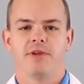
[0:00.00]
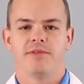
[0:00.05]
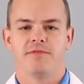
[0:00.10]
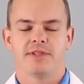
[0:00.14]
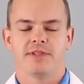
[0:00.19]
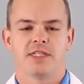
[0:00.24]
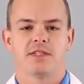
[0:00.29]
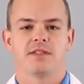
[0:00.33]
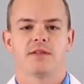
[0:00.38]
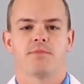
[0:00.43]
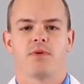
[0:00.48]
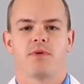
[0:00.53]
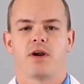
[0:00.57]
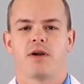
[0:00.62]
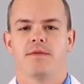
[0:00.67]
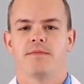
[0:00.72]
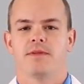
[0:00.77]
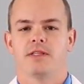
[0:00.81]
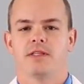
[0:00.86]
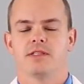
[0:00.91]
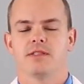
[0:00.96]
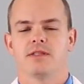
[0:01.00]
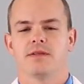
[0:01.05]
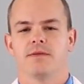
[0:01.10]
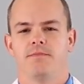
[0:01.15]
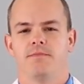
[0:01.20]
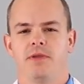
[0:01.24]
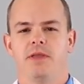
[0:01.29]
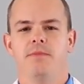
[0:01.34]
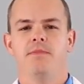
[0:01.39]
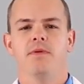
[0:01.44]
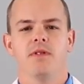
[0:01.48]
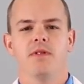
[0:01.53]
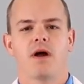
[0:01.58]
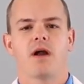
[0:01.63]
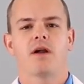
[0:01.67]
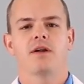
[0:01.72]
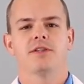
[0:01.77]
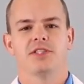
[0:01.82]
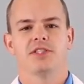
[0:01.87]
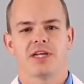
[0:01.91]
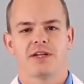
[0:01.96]
we visit departments, people
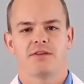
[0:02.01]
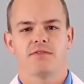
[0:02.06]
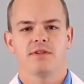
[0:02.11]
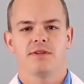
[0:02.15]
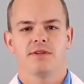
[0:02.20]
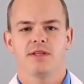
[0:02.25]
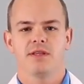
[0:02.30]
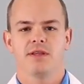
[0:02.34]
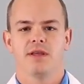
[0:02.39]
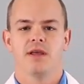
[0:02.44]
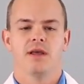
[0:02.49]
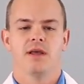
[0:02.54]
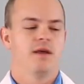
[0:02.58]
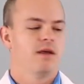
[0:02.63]
are generally